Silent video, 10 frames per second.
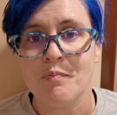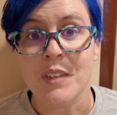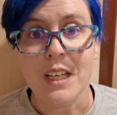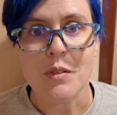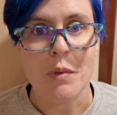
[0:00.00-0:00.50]

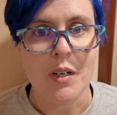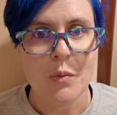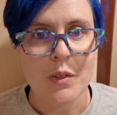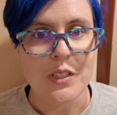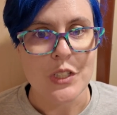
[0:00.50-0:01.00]
yeah, tomorrow
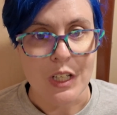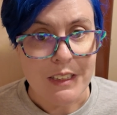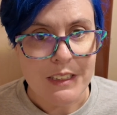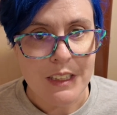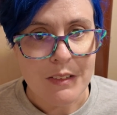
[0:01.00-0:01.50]
we're in
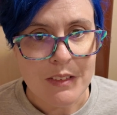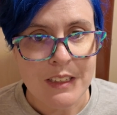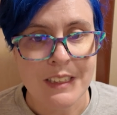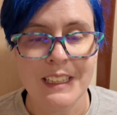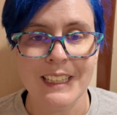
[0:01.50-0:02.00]
Charlottetown,
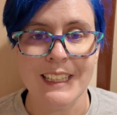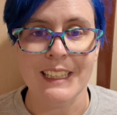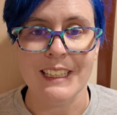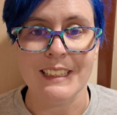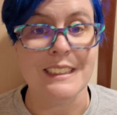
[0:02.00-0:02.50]

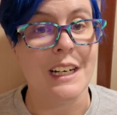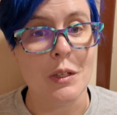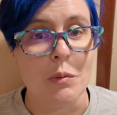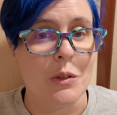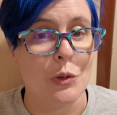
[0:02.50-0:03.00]
and I
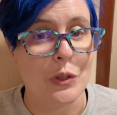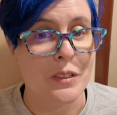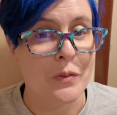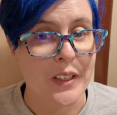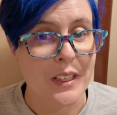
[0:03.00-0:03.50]
hope you'll join
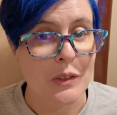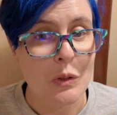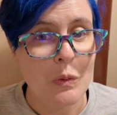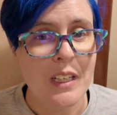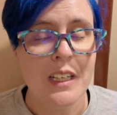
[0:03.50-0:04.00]
us for that
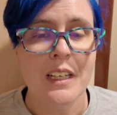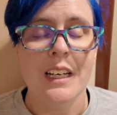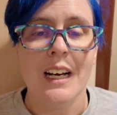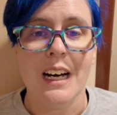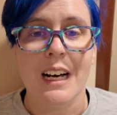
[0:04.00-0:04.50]
too.
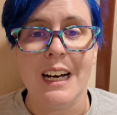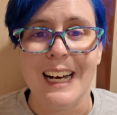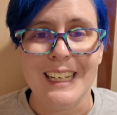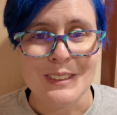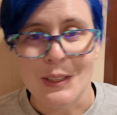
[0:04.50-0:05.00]

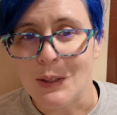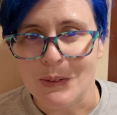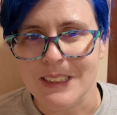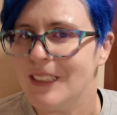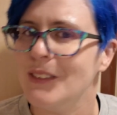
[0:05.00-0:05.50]
As
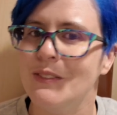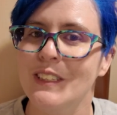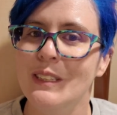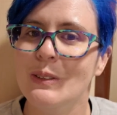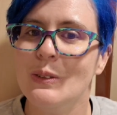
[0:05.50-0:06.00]
always, if
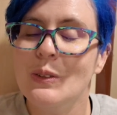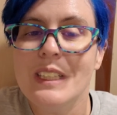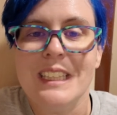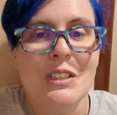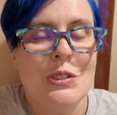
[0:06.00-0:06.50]
you
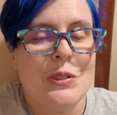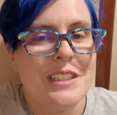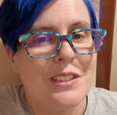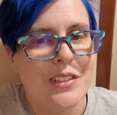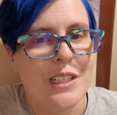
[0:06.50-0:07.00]
enjoyed
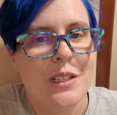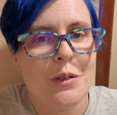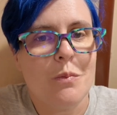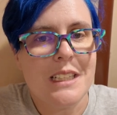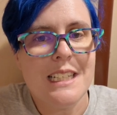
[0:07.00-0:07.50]
this
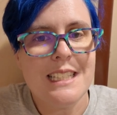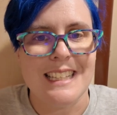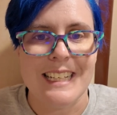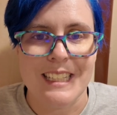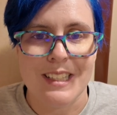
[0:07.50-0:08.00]
video, please
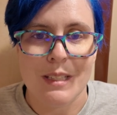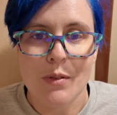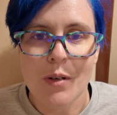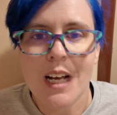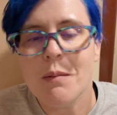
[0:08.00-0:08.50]
like and
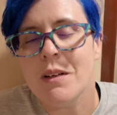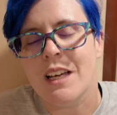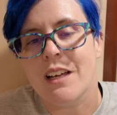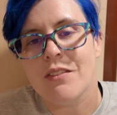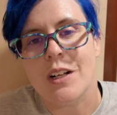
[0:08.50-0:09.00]
subscribe
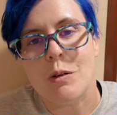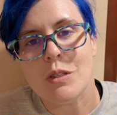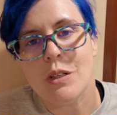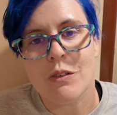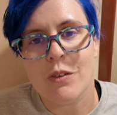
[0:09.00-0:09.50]
and follow us
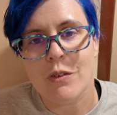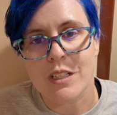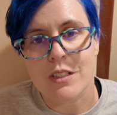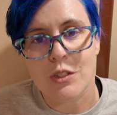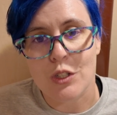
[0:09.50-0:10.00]
along for the
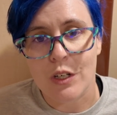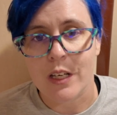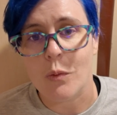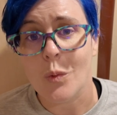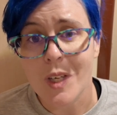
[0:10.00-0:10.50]
rest of this
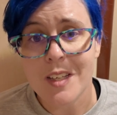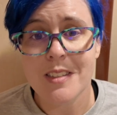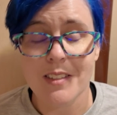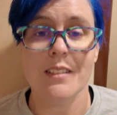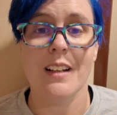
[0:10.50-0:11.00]
journey. We
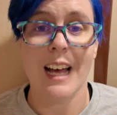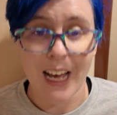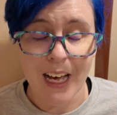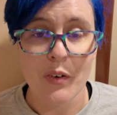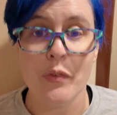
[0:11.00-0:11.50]
still
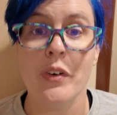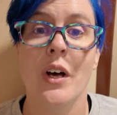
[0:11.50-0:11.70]
have